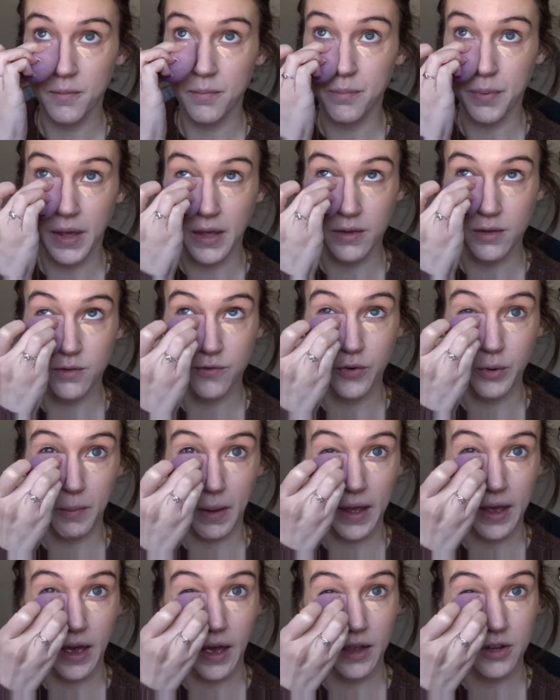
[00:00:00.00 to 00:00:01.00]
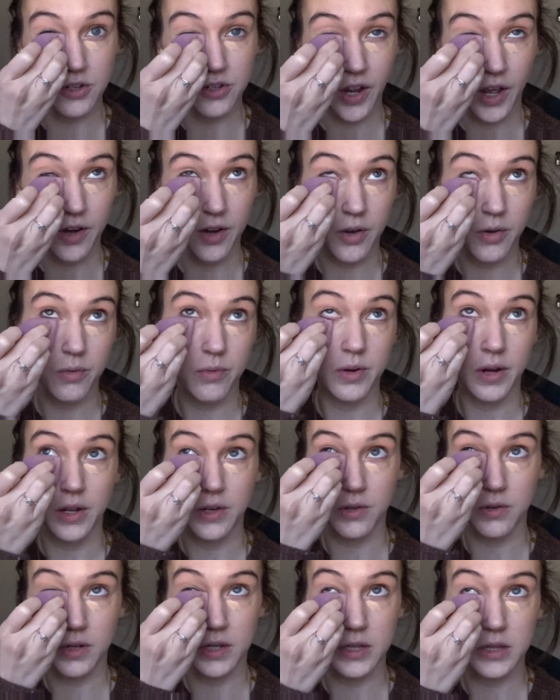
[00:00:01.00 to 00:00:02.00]
base for my eyeshadow when I
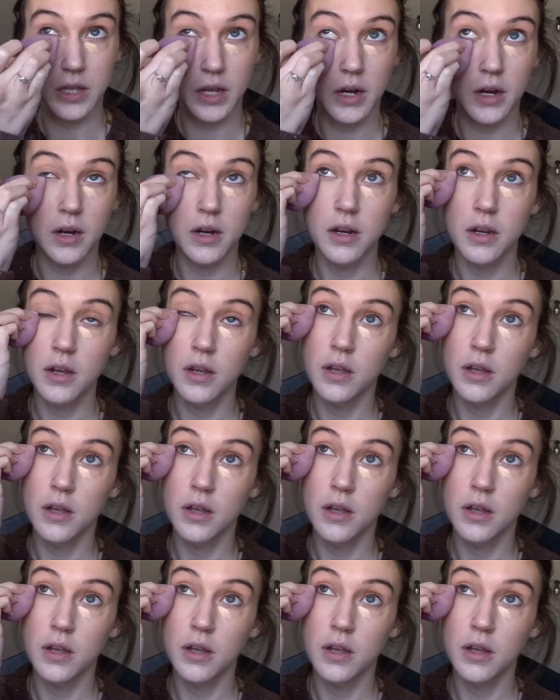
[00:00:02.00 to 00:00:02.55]
do get there.